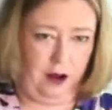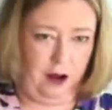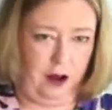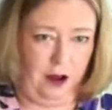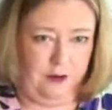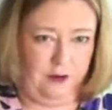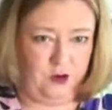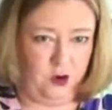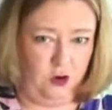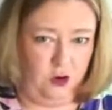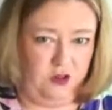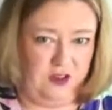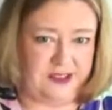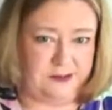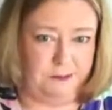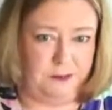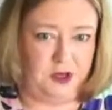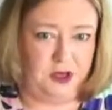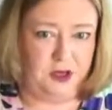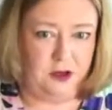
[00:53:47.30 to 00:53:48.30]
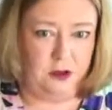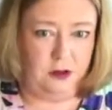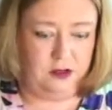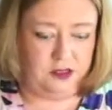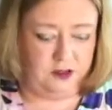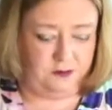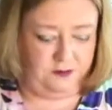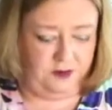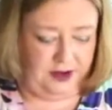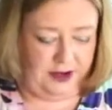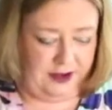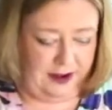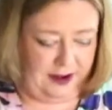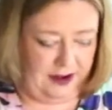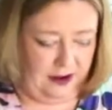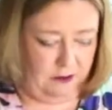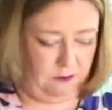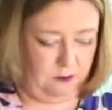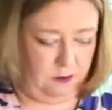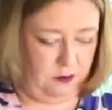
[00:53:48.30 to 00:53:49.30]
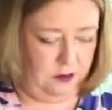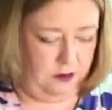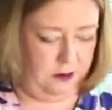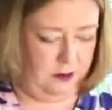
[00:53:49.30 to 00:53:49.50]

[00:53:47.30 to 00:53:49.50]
I've got this beautifully now